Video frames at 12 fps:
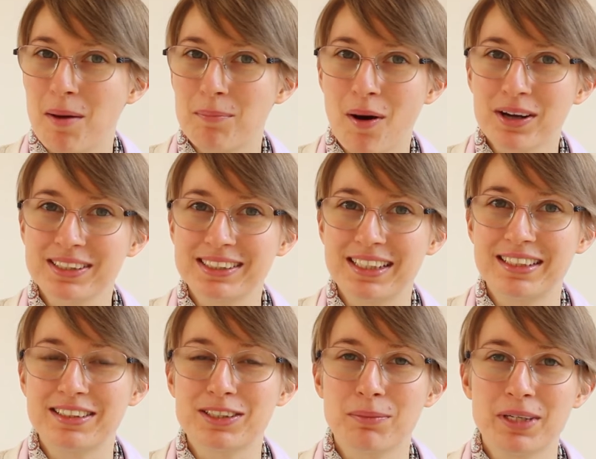box
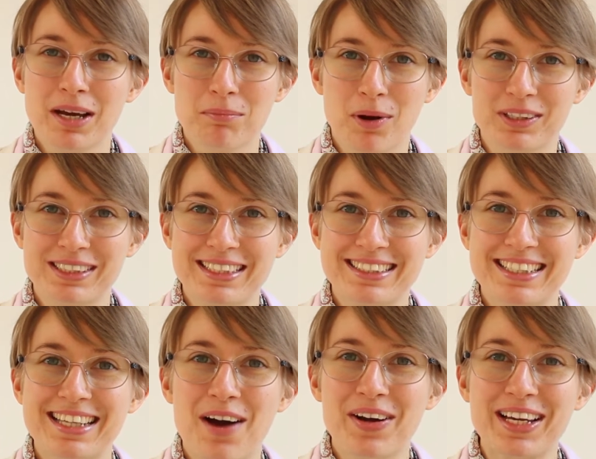and so many unboxings,
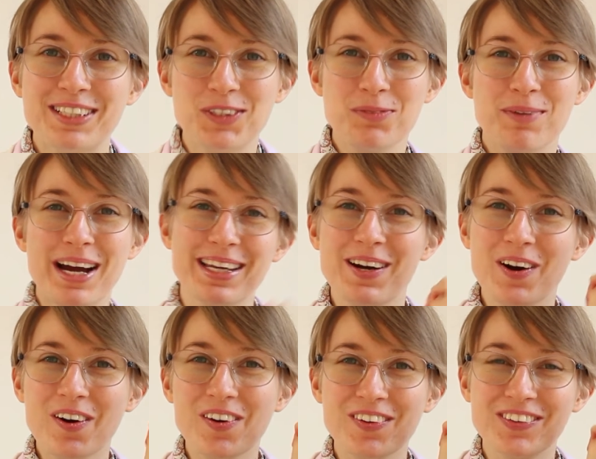and now I can do my
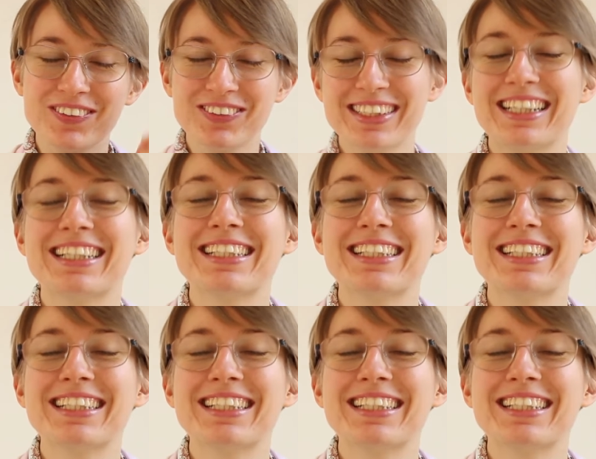own.